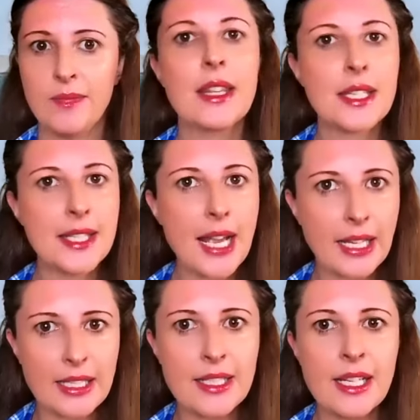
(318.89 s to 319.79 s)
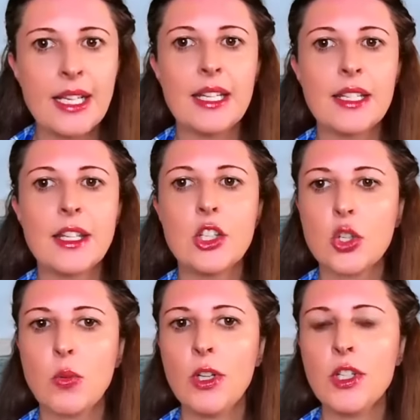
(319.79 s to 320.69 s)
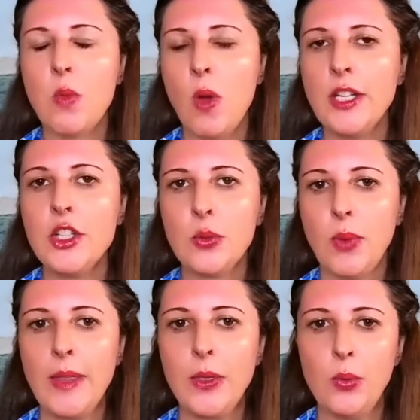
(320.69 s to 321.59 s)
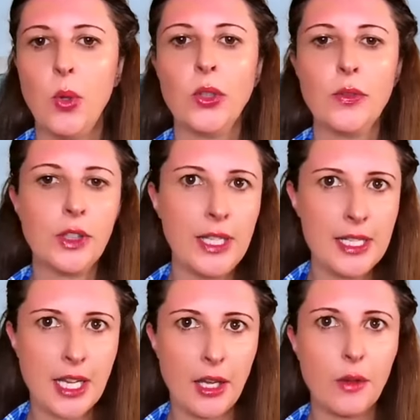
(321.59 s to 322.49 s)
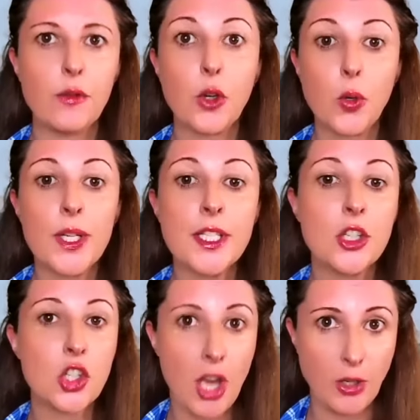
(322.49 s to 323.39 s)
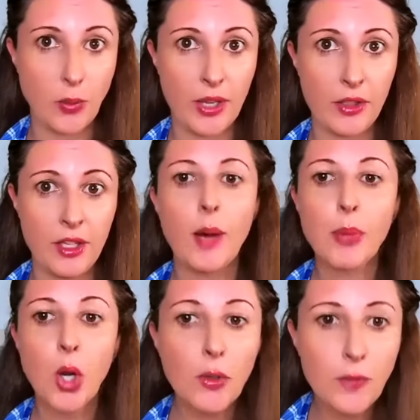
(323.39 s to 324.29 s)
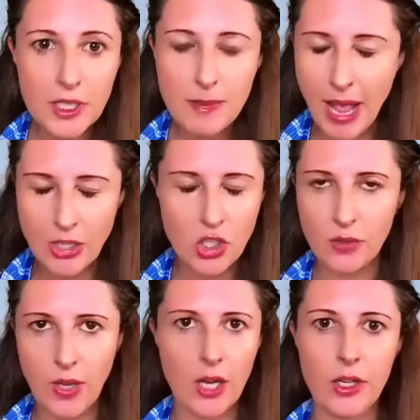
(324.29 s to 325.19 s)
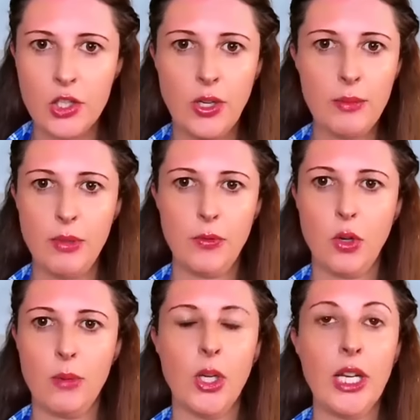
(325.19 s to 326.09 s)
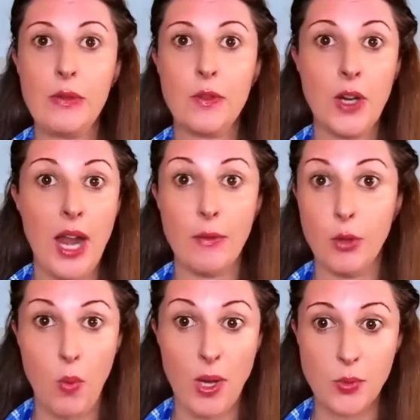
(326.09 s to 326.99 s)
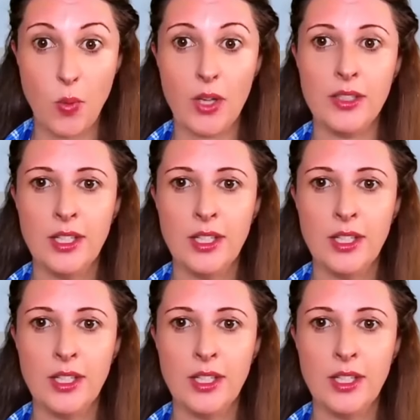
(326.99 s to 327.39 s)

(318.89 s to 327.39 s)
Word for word: The second is that Schwartz wanted to write the role of Glinda for Kristen Chenoweth, a perfect match of character and performer if there ever was one.